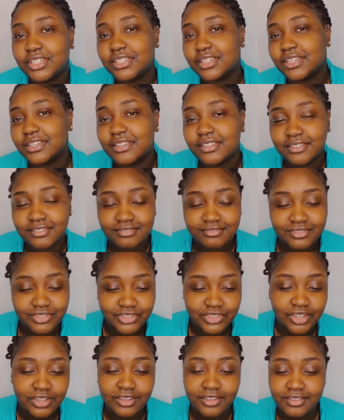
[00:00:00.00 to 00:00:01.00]
He and
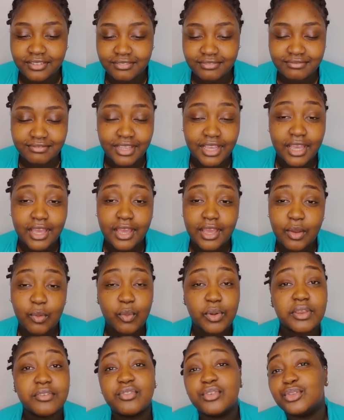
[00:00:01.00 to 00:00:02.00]
she,
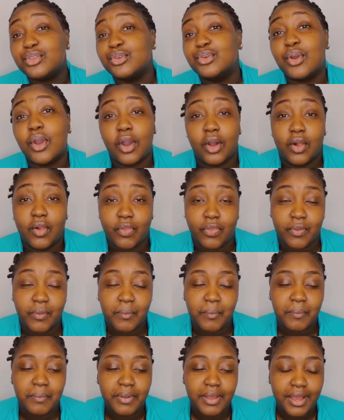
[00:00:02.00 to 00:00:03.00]
whatever you call
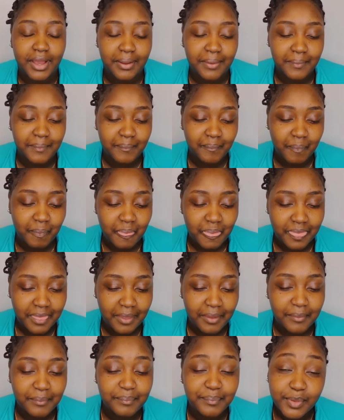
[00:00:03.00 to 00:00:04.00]
them,
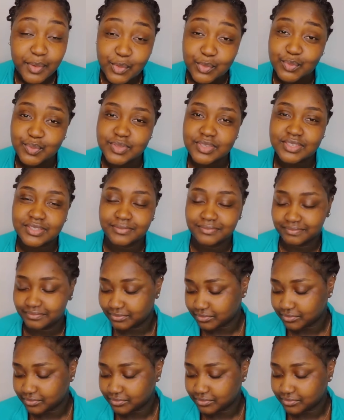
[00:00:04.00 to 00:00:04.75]
boobs.